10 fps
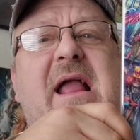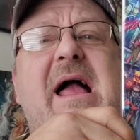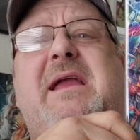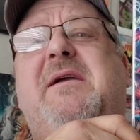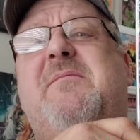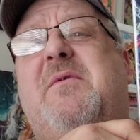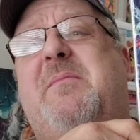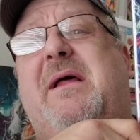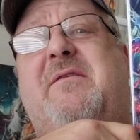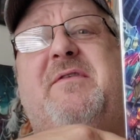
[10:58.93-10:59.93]
I give them the
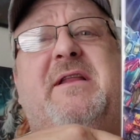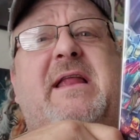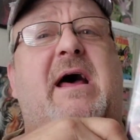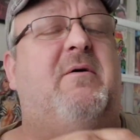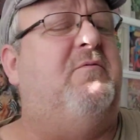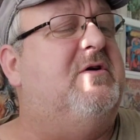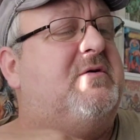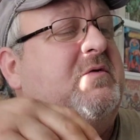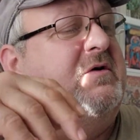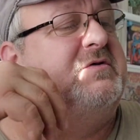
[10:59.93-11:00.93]
benefit of the doubt.
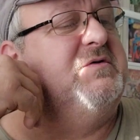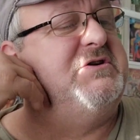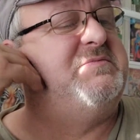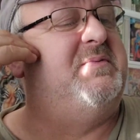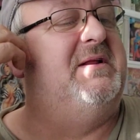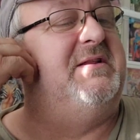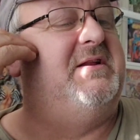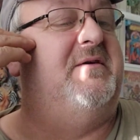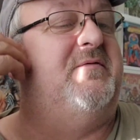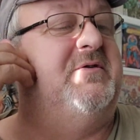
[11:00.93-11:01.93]
We'll split the
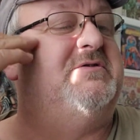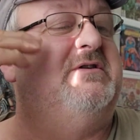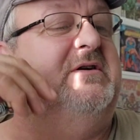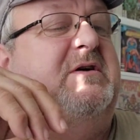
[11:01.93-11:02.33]
difference.